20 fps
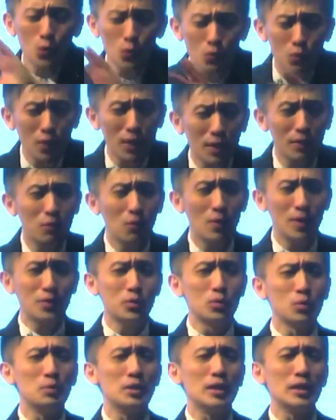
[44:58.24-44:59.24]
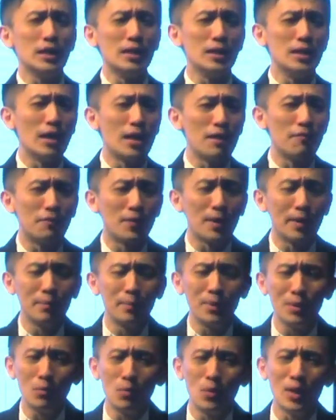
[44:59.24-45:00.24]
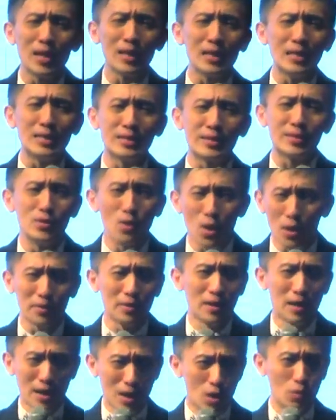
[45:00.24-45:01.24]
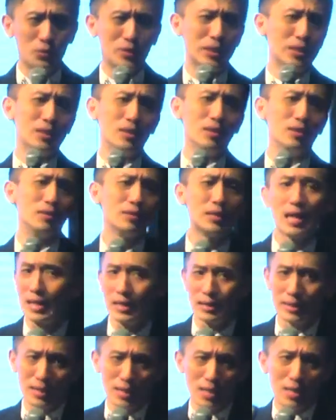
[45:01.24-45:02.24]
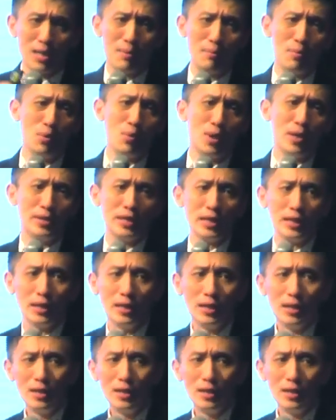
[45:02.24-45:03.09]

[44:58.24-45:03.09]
one wants to be in an environment where it's not healthy. That is the number one thing.